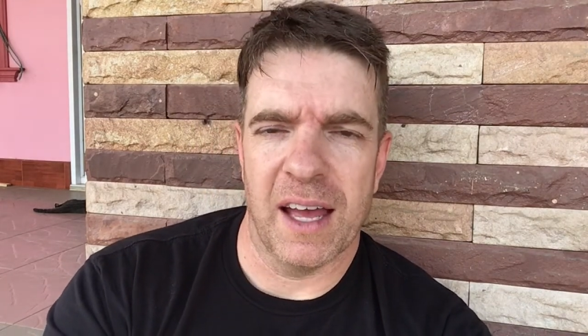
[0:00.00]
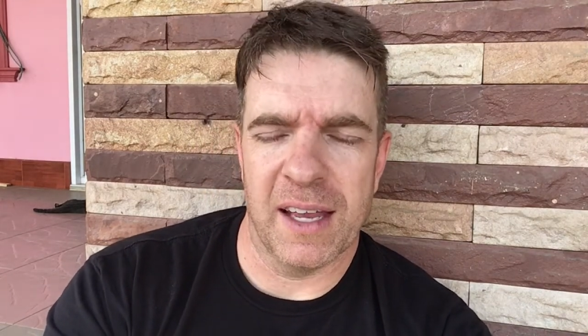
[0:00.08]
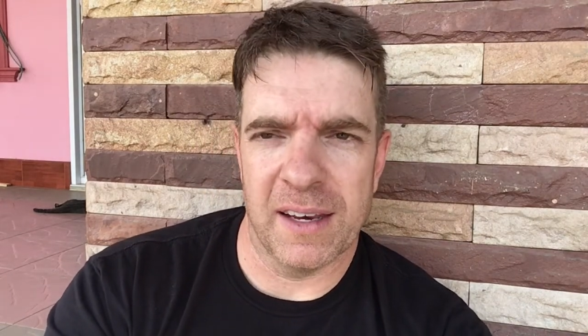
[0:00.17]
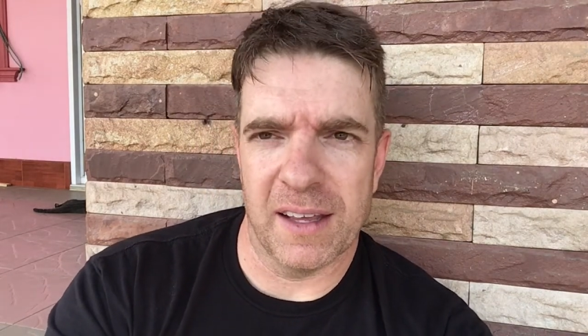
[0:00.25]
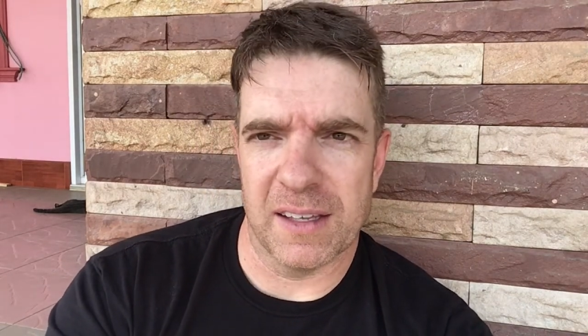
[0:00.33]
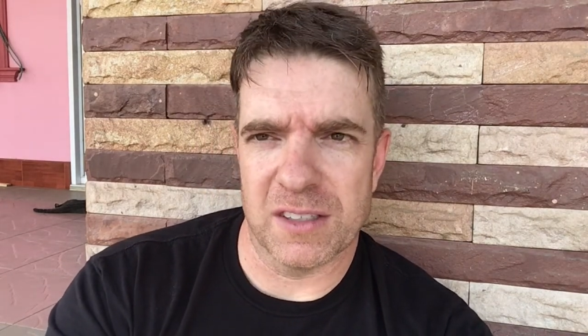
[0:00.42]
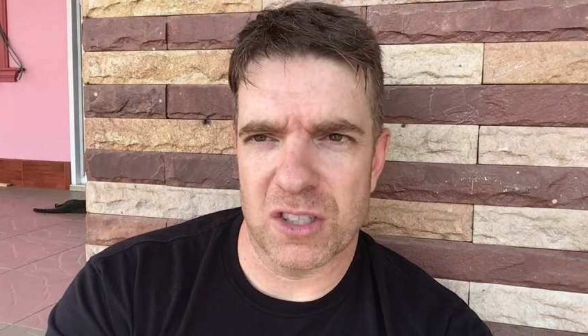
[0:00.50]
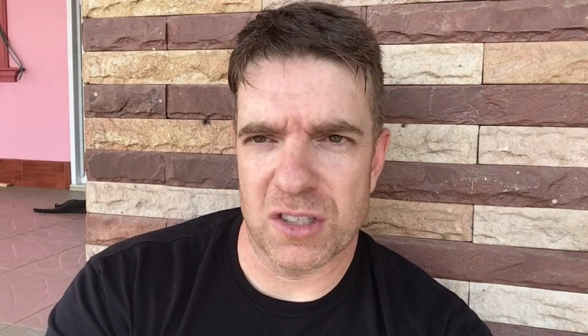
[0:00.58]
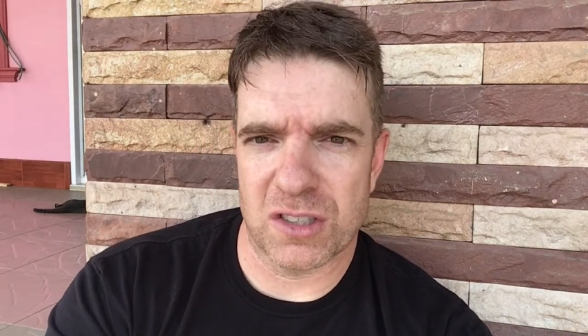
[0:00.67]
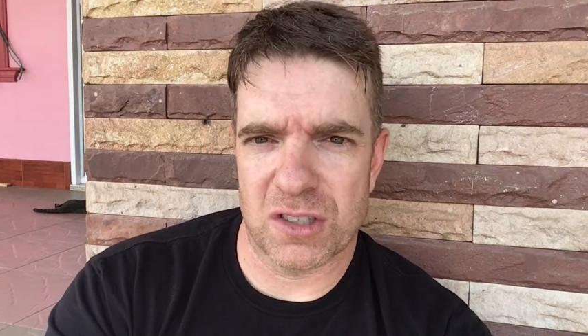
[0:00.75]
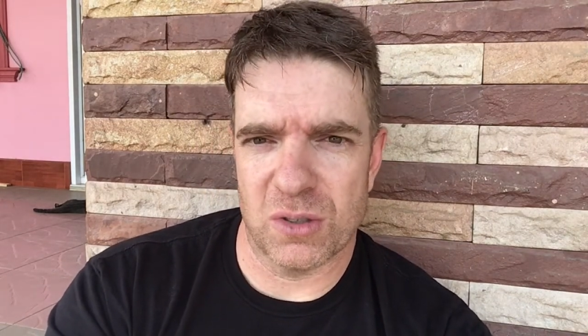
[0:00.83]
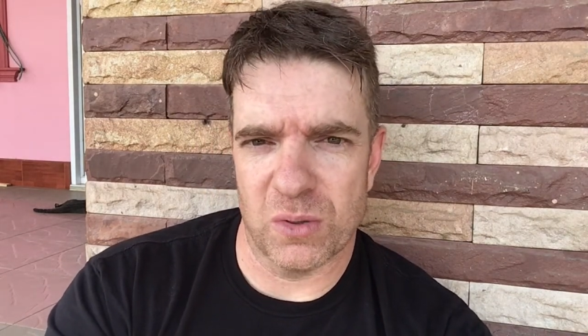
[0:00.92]
and
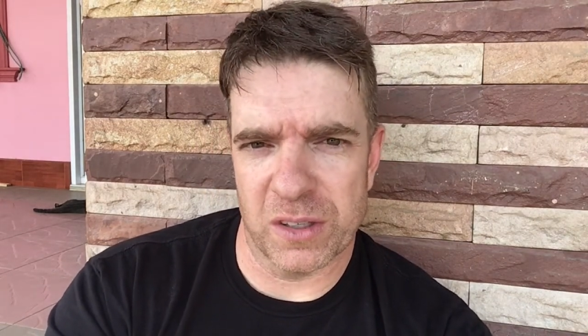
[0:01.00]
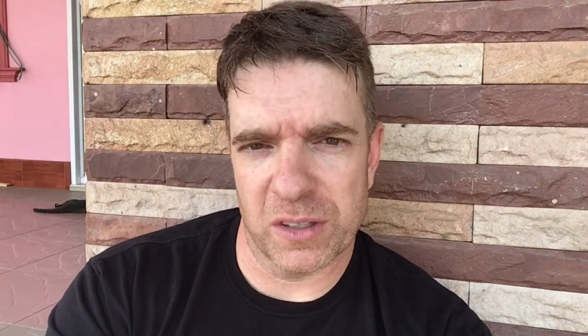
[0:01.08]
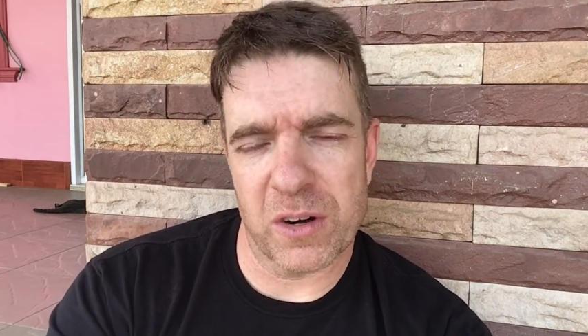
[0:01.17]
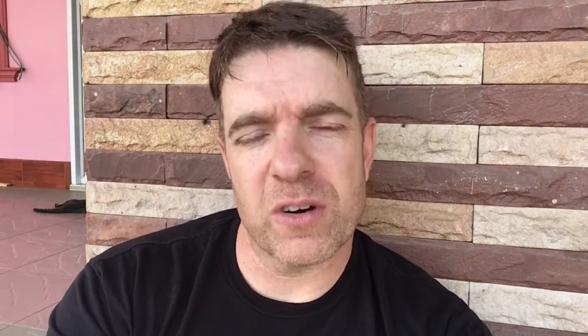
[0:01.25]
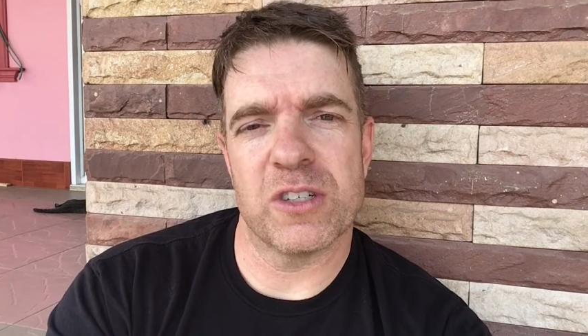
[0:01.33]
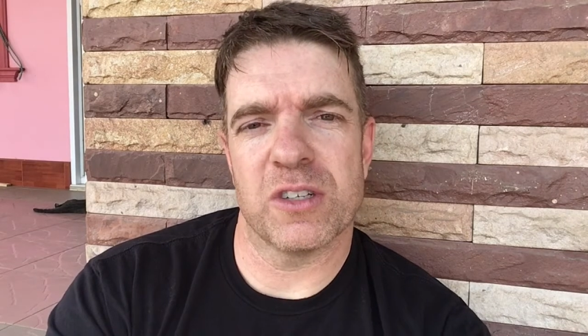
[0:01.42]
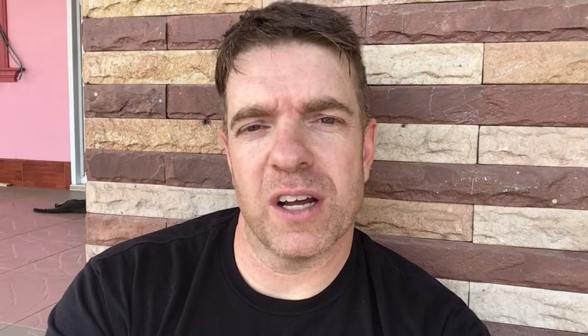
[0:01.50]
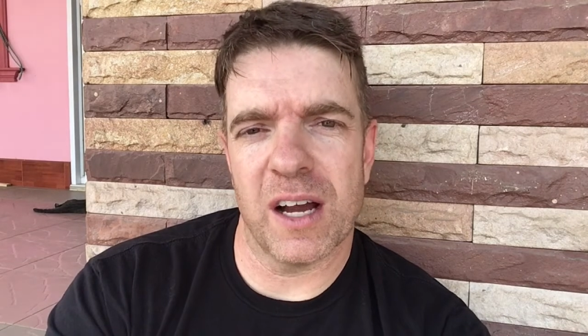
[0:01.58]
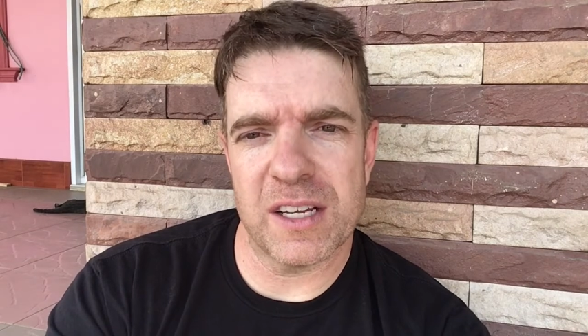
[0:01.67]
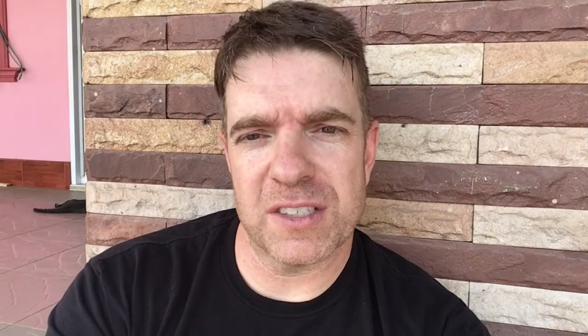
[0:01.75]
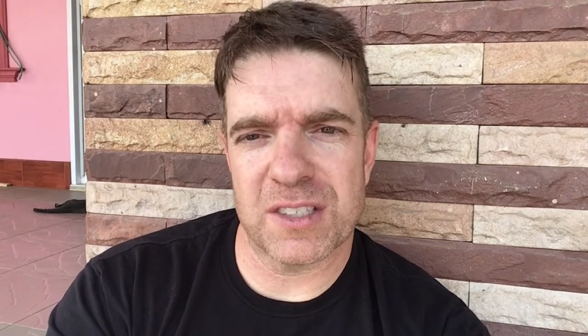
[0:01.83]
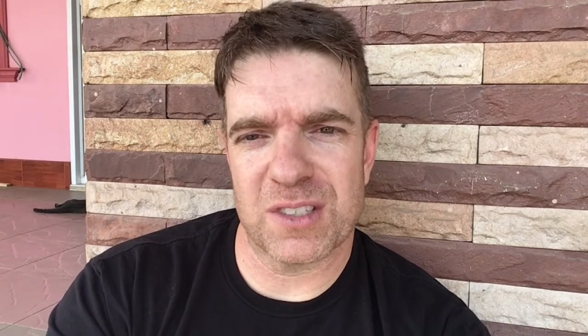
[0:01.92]
just to encourage you
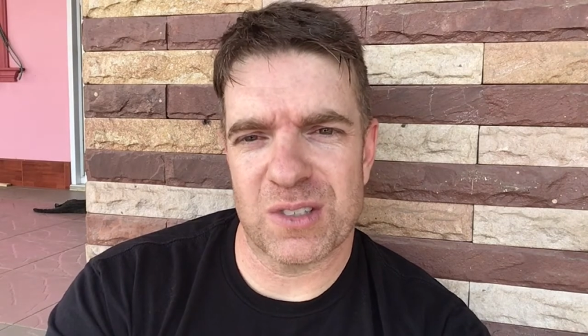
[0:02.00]
guys